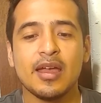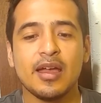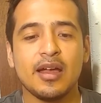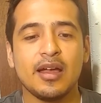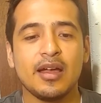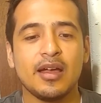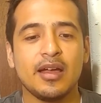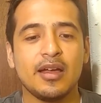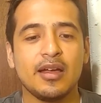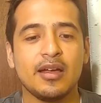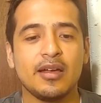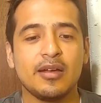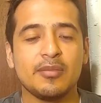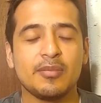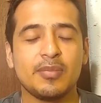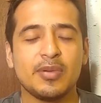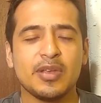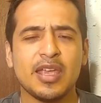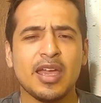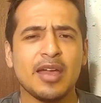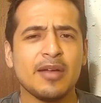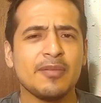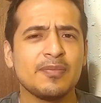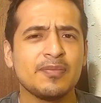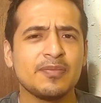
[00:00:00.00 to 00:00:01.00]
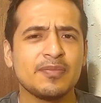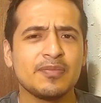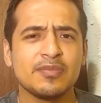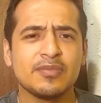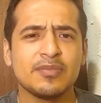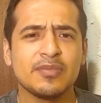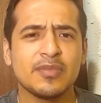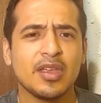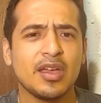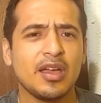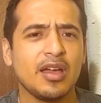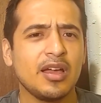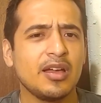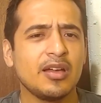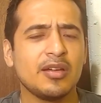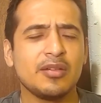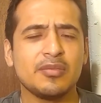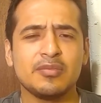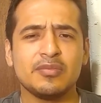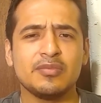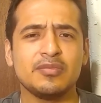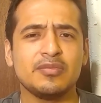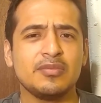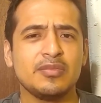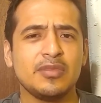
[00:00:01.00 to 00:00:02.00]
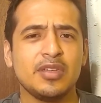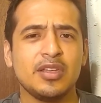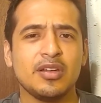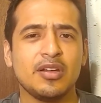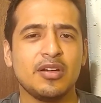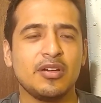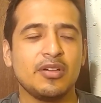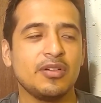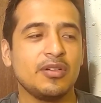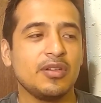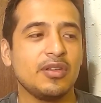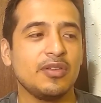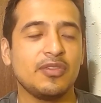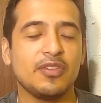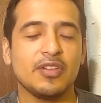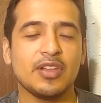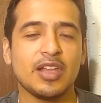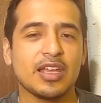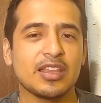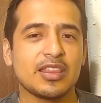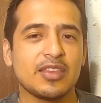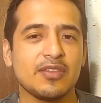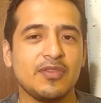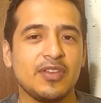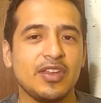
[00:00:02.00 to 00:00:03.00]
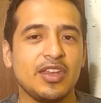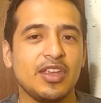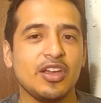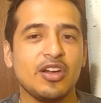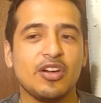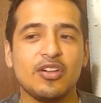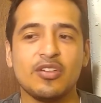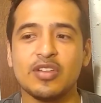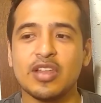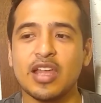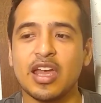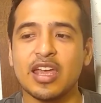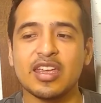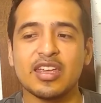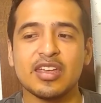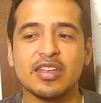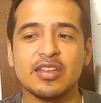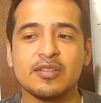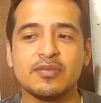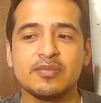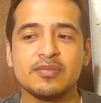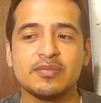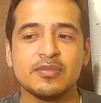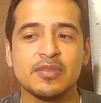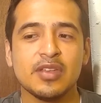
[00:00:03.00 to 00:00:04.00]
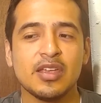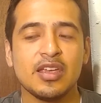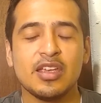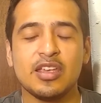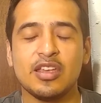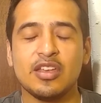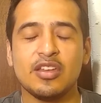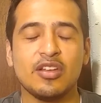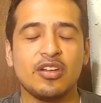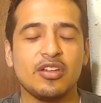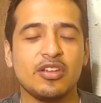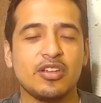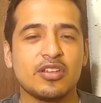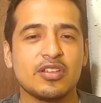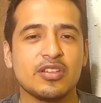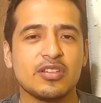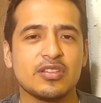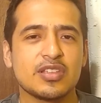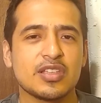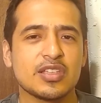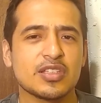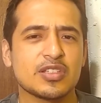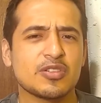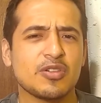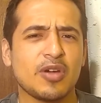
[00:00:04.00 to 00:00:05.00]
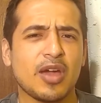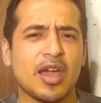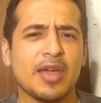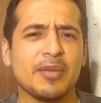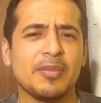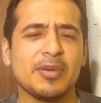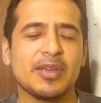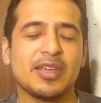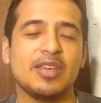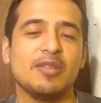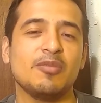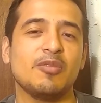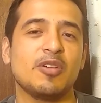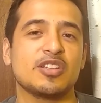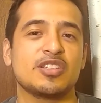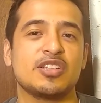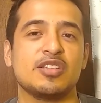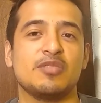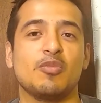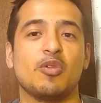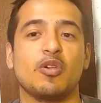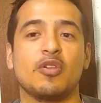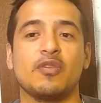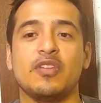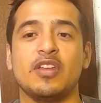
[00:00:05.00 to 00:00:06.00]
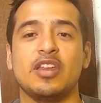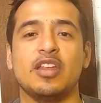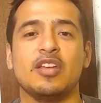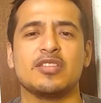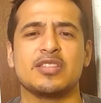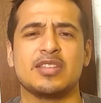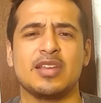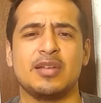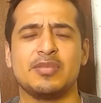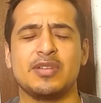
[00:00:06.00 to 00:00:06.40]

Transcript: But yeah, you know, if you like the video, like it, you know, you can subscribe and keep watching more videos.